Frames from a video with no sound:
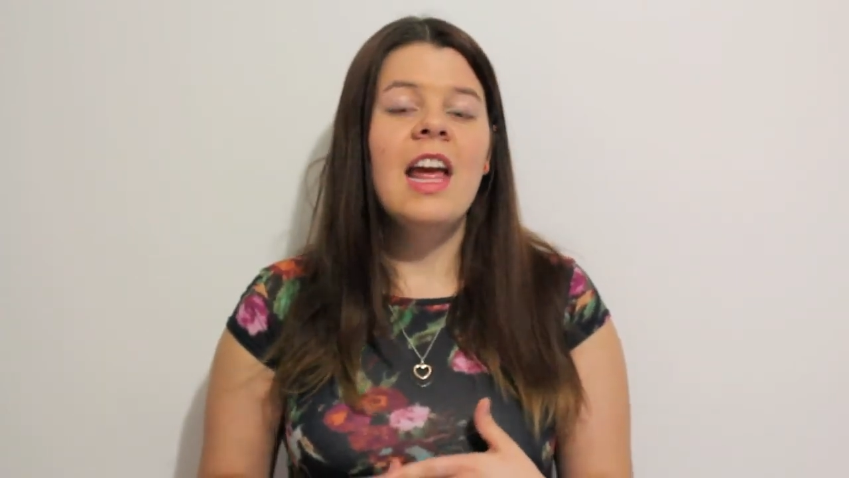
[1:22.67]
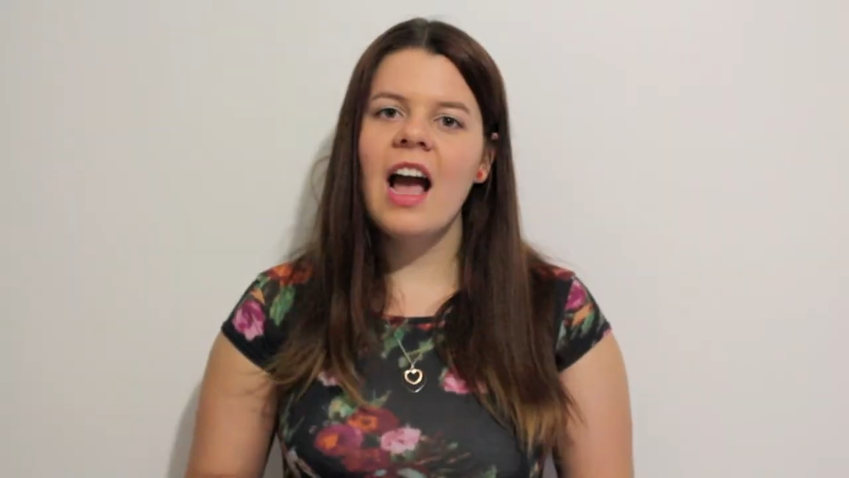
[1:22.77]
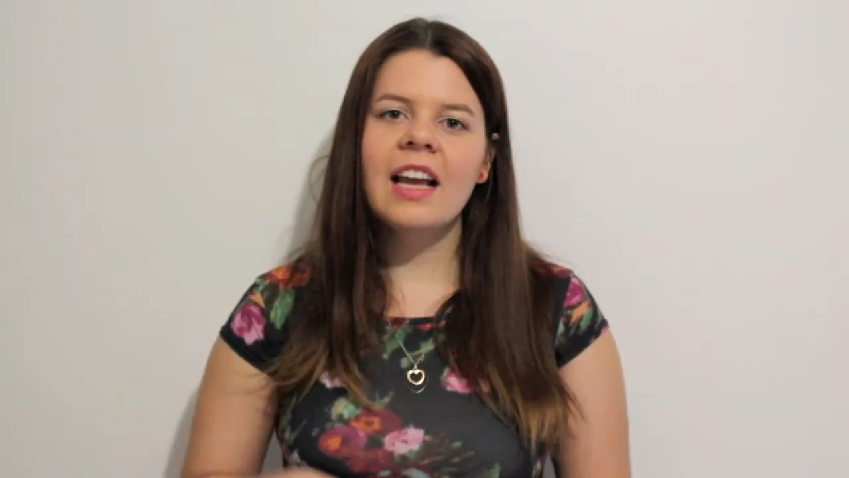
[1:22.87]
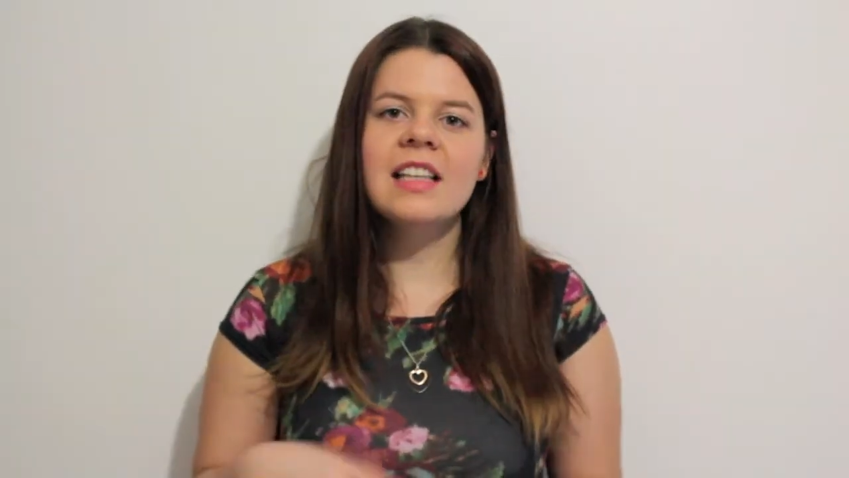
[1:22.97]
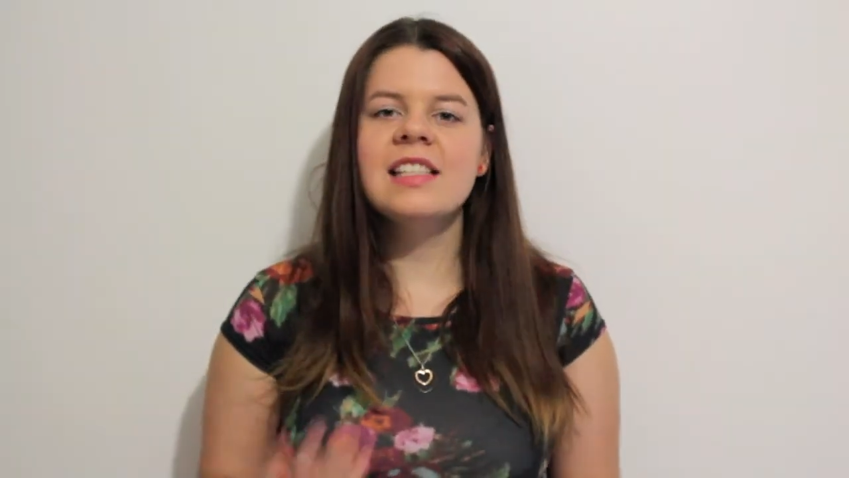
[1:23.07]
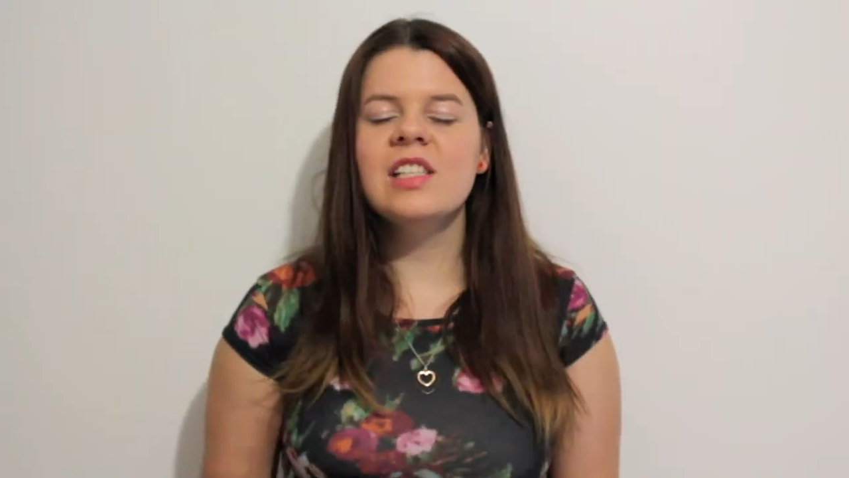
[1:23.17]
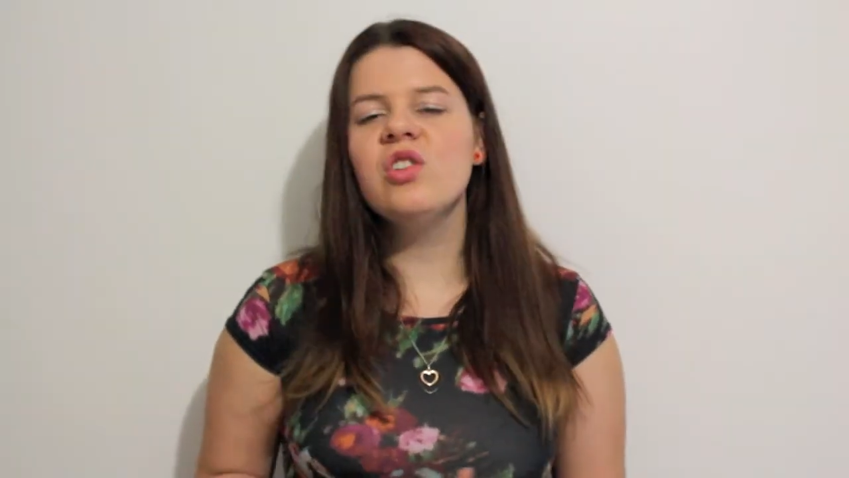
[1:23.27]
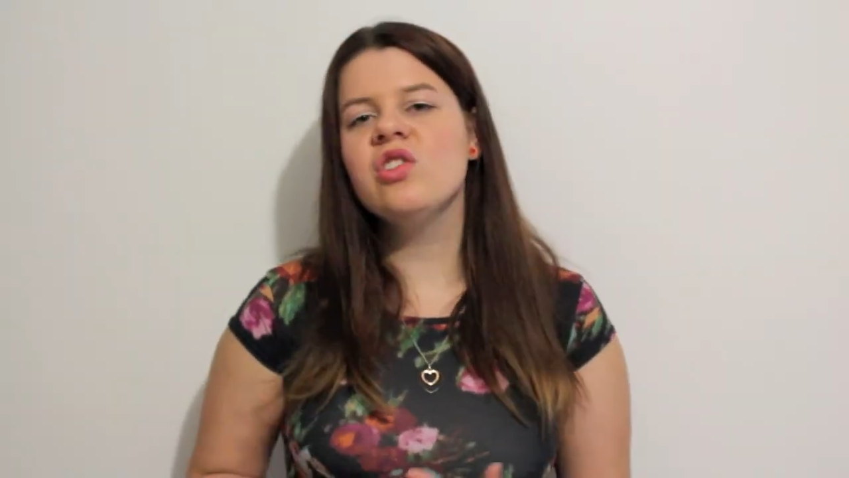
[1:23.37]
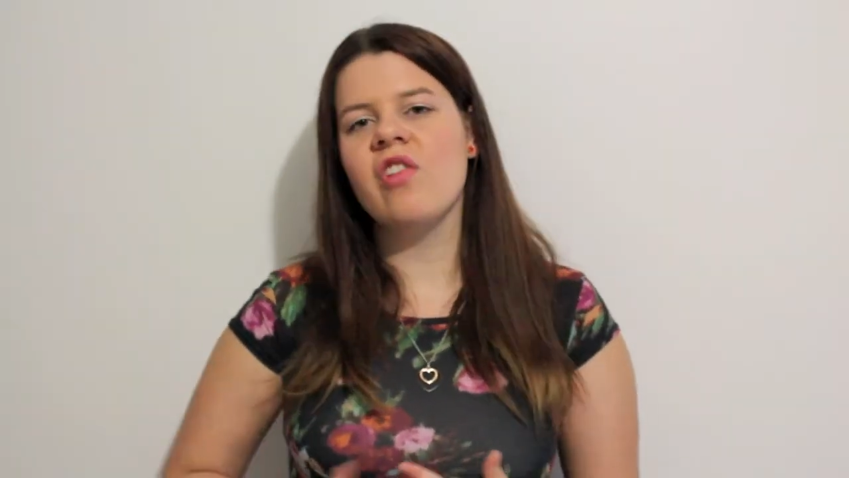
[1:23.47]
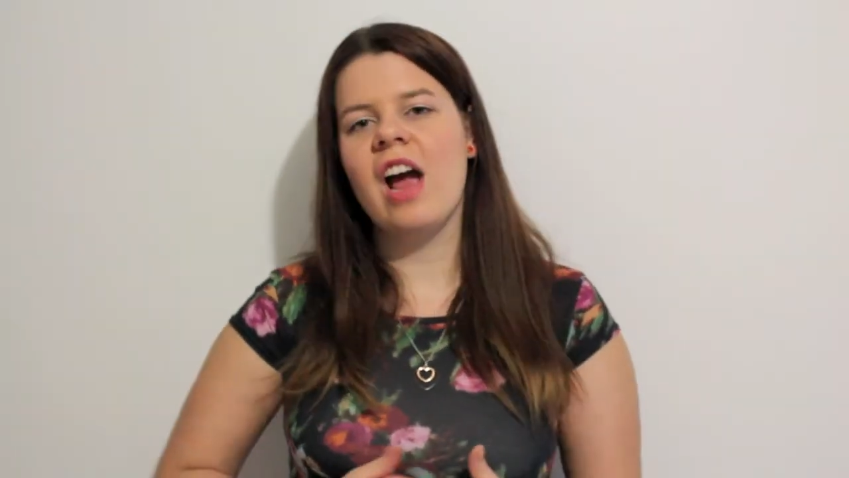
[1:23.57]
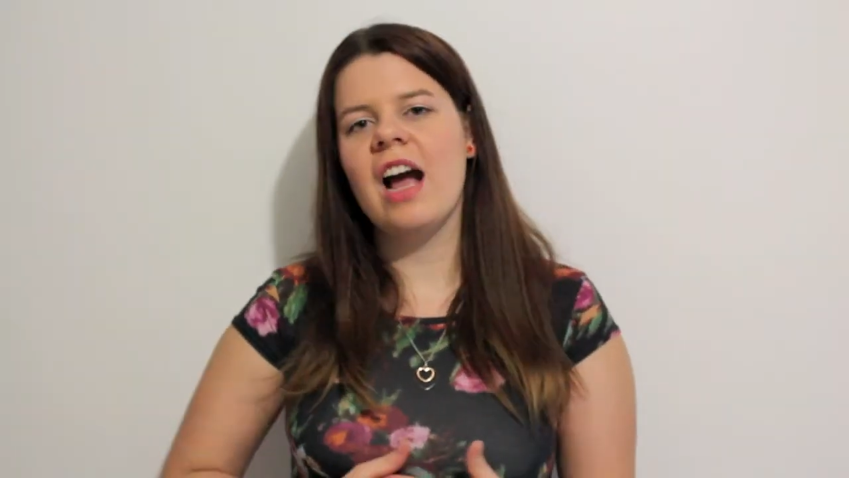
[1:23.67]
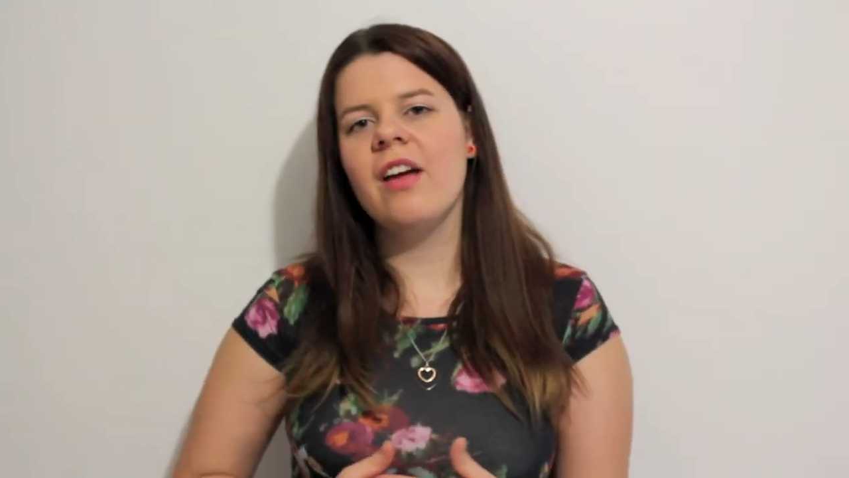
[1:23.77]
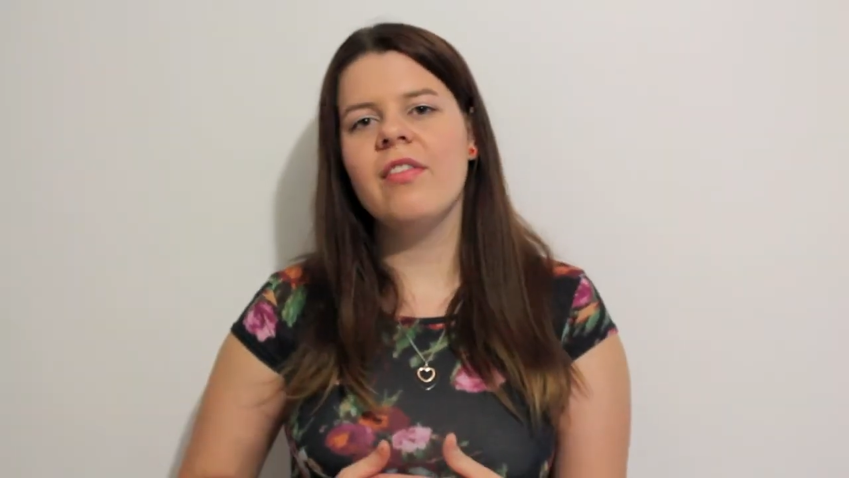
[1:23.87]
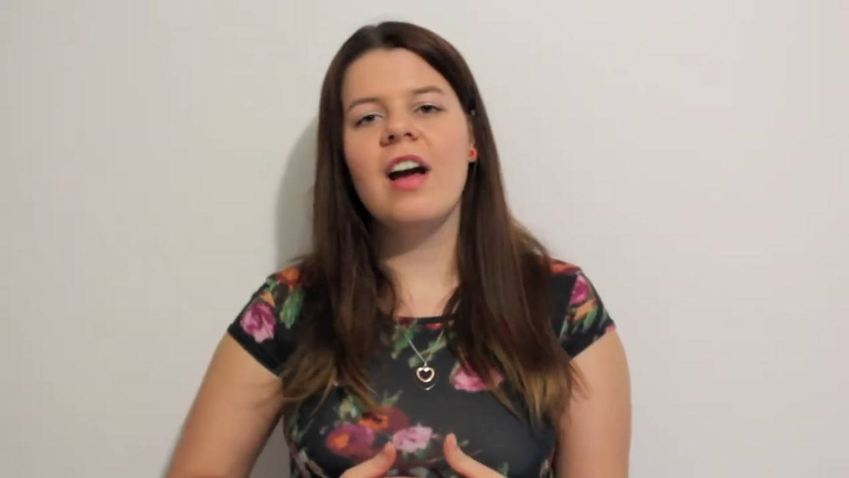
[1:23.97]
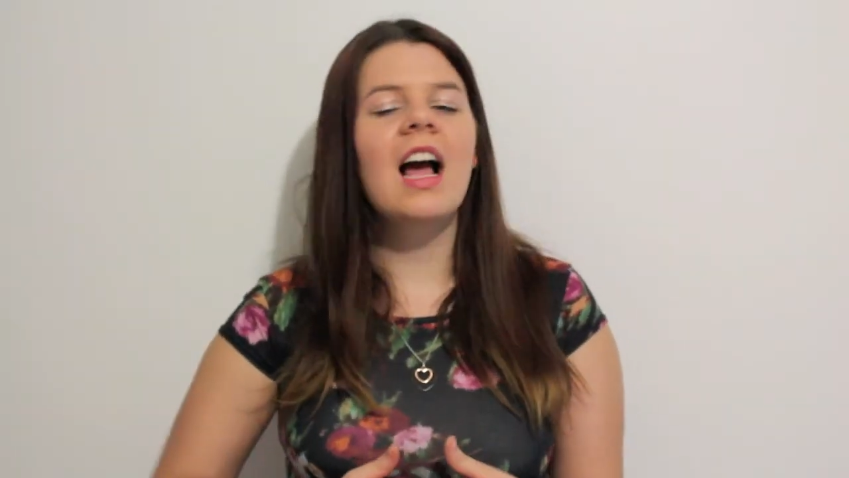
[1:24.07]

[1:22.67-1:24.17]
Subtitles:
I can still drive.